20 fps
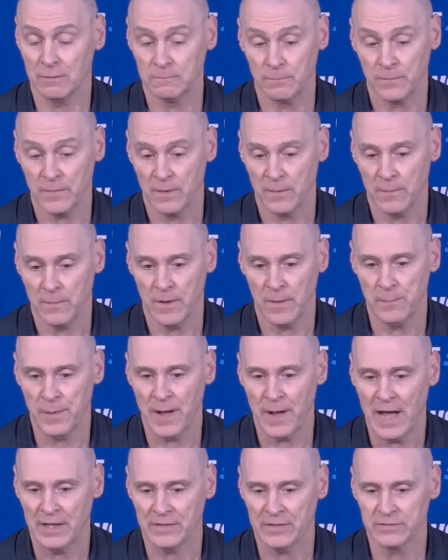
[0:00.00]

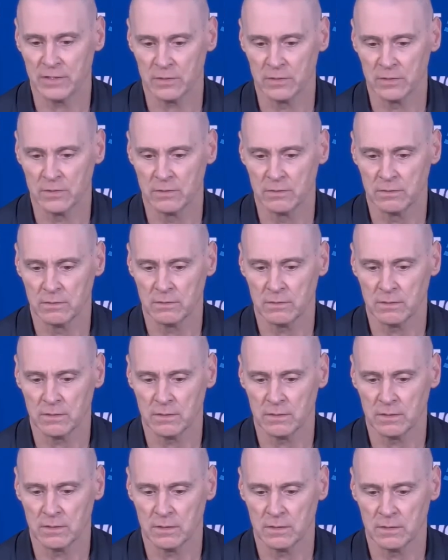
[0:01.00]

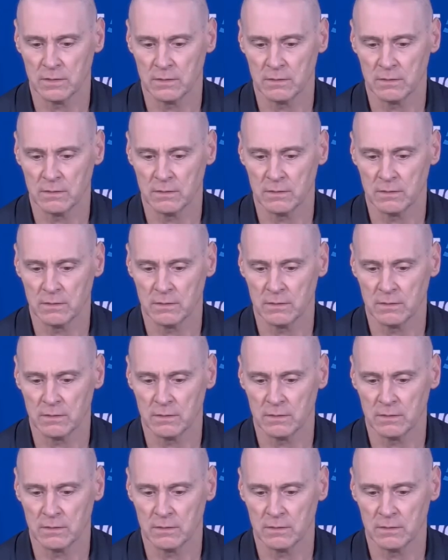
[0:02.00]
a